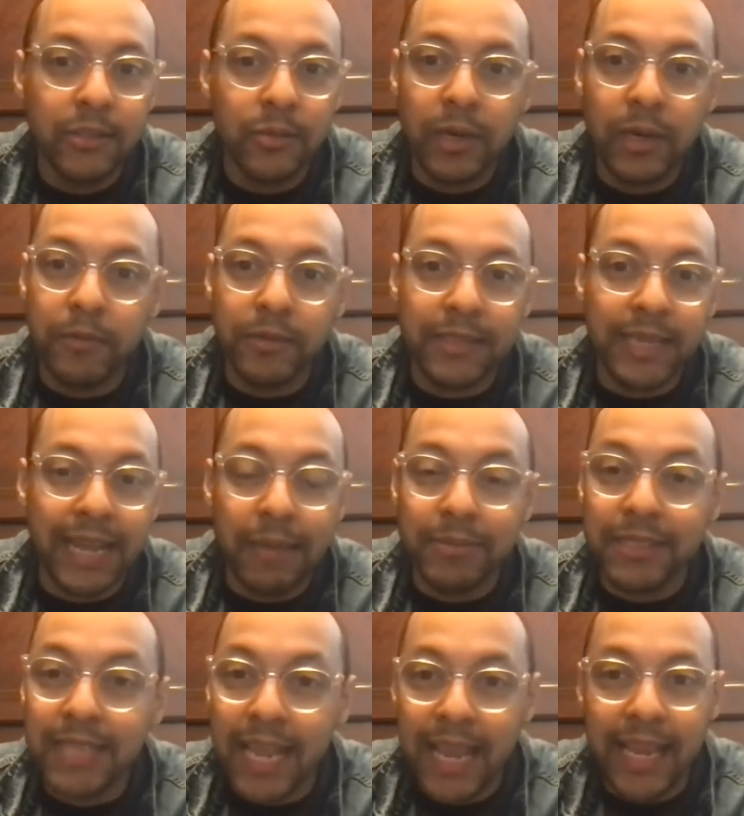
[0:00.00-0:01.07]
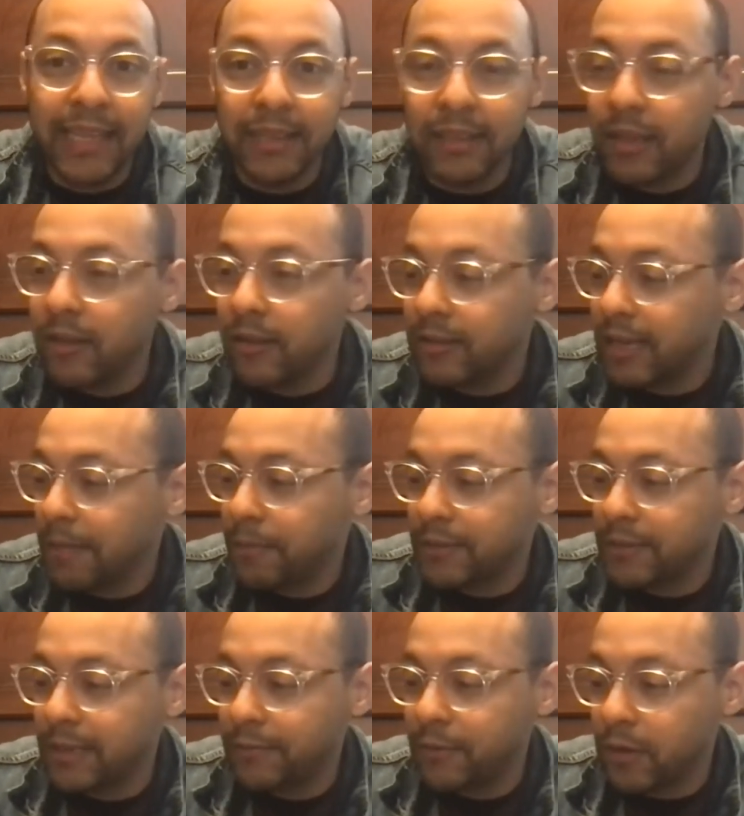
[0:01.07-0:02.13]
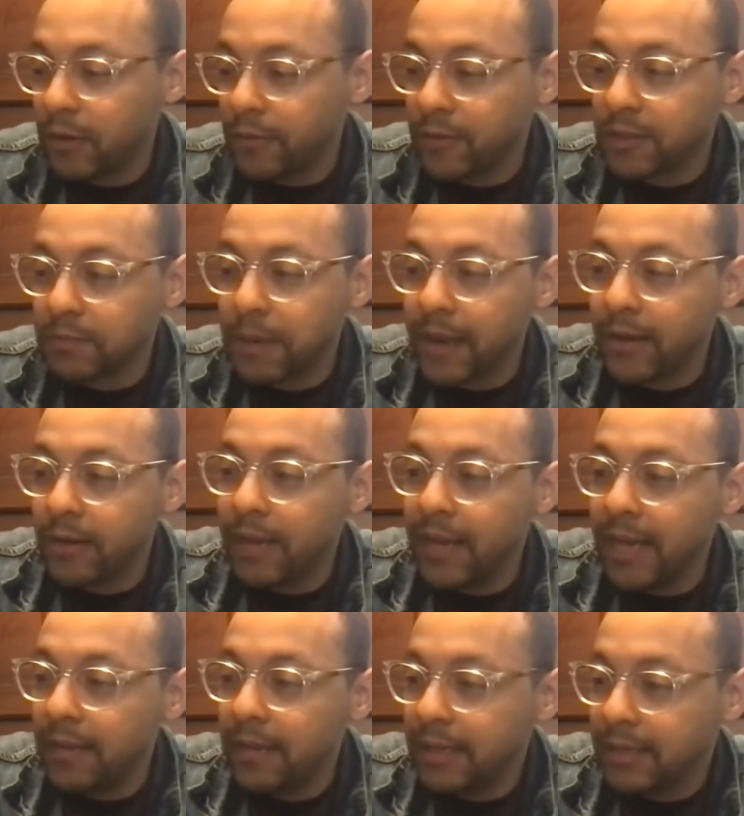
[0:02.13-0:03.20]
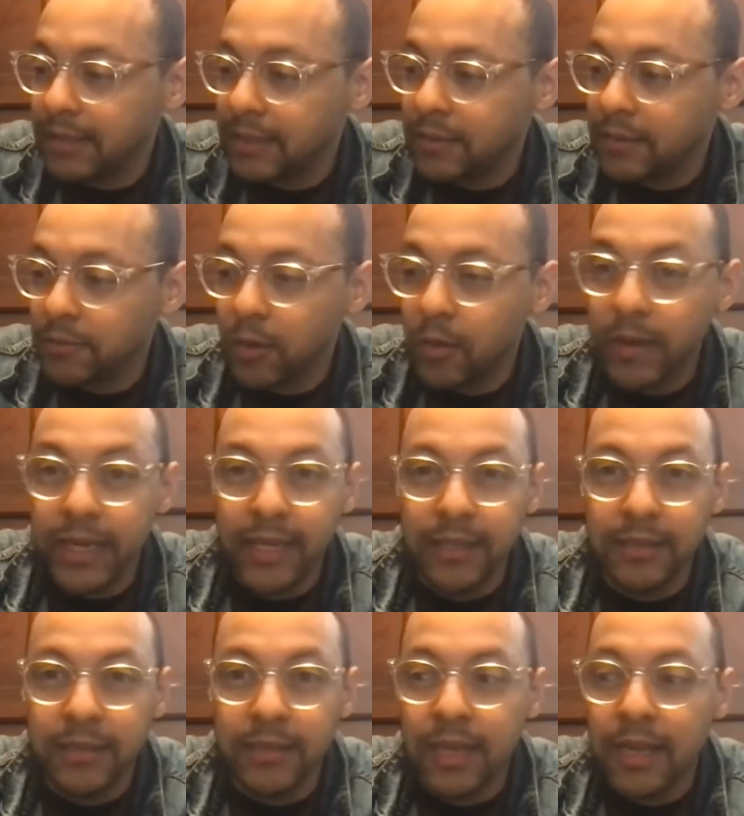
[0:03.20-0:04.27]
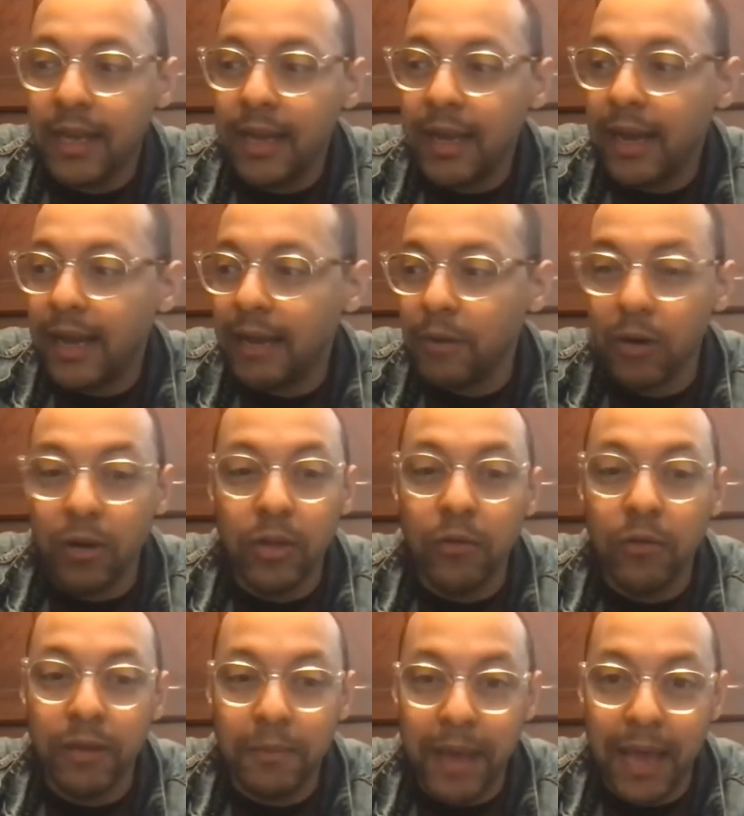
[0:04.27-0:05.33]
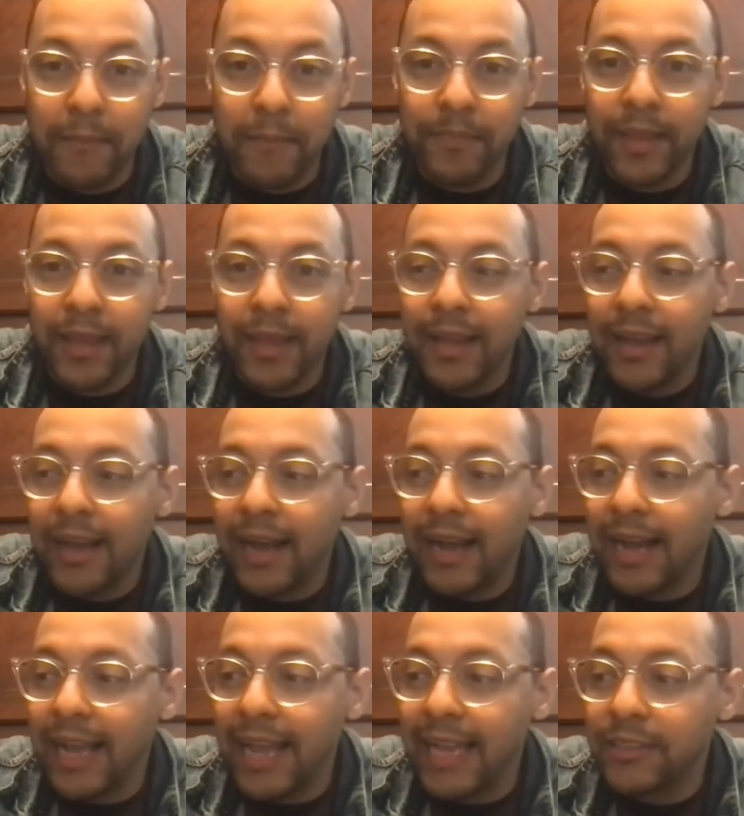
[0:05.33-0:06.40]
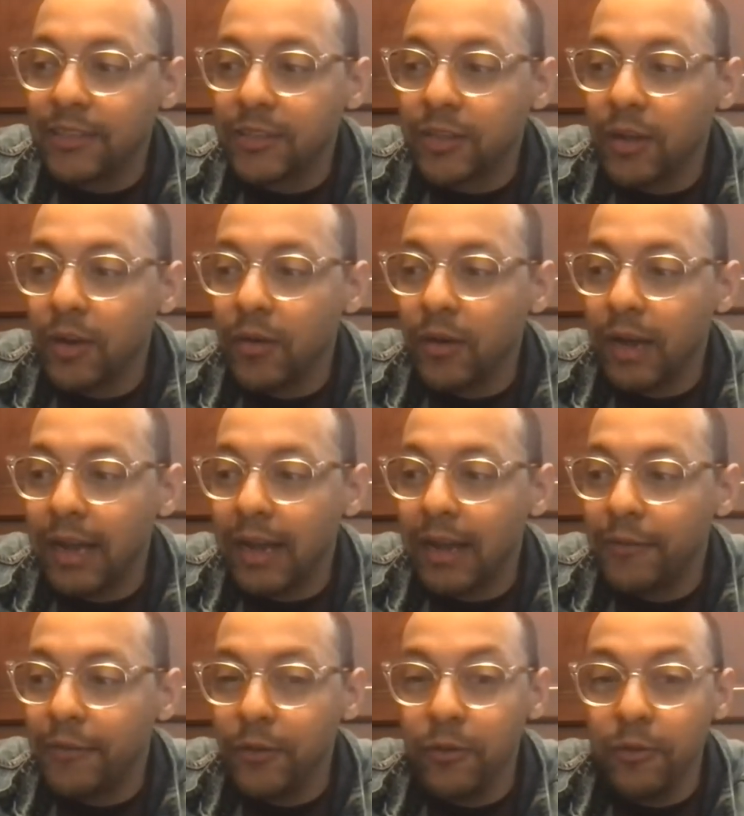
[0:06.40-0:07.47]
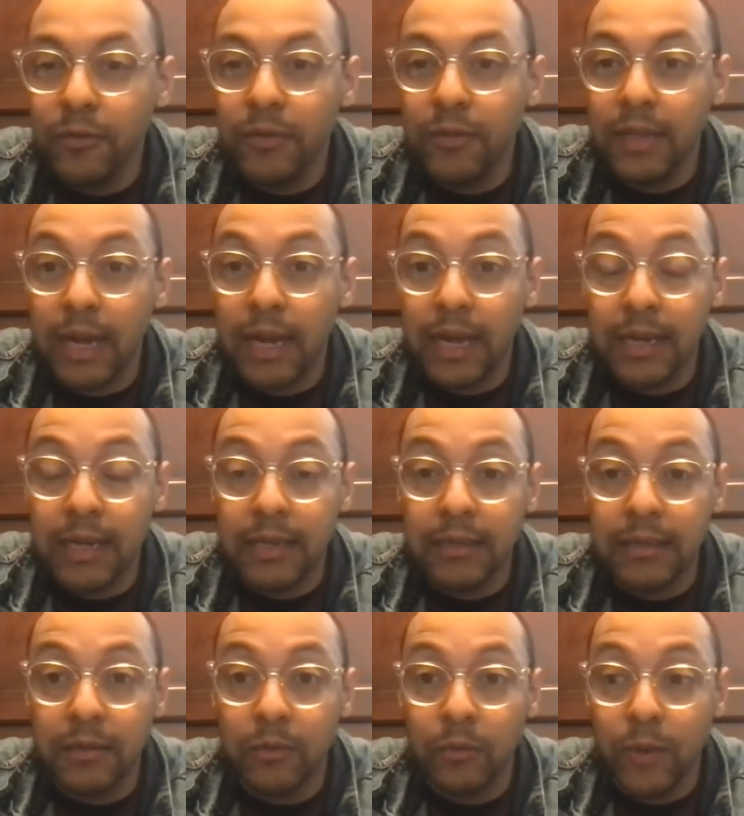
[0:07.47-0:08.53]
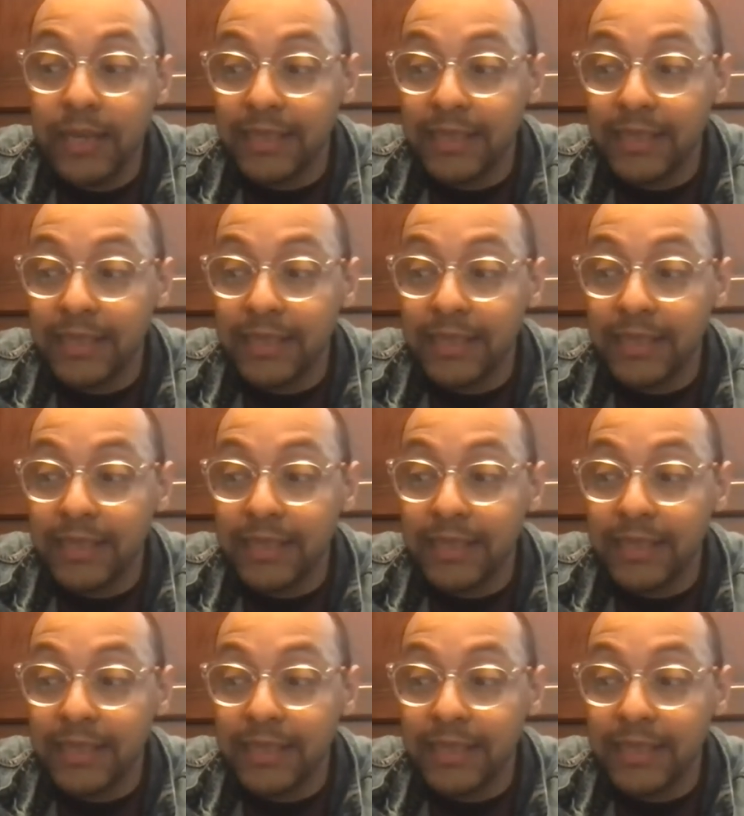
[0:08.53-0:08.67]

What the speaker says: 20% abstained, another 10% voted for Spider-Man because he's from Queens. We're all over the map. And so a few weeks